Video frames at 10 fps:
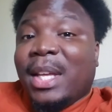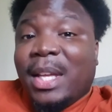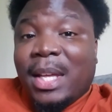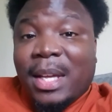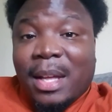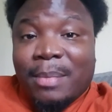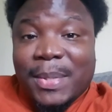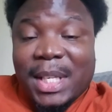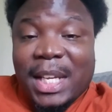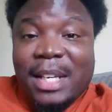he
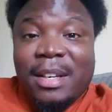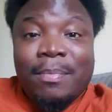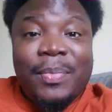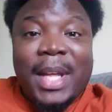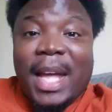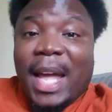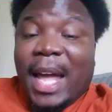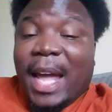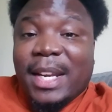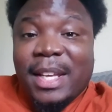comes in
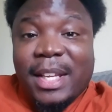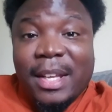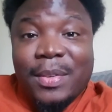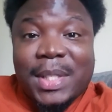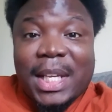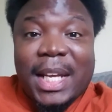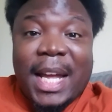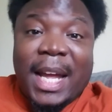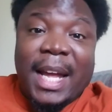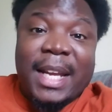and he kills it,
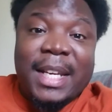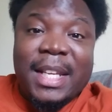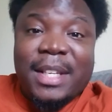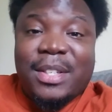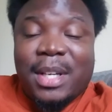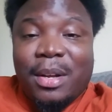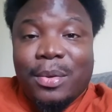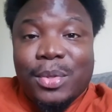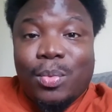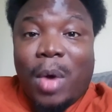and he
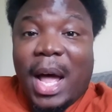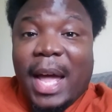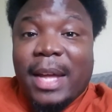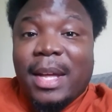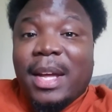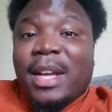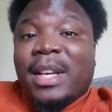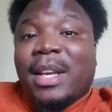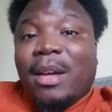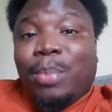shows why
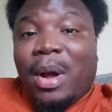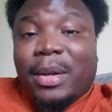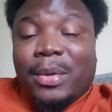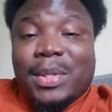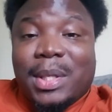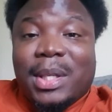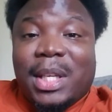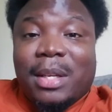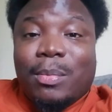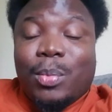the Broncos took
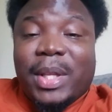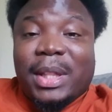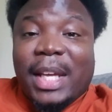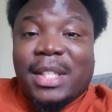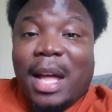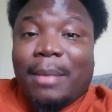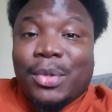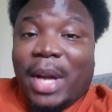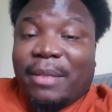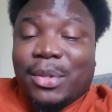him with a top
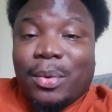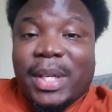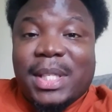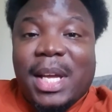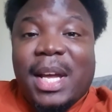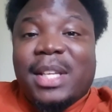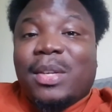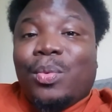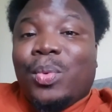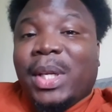draft choice.
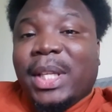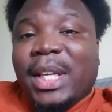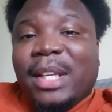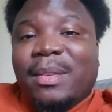So really,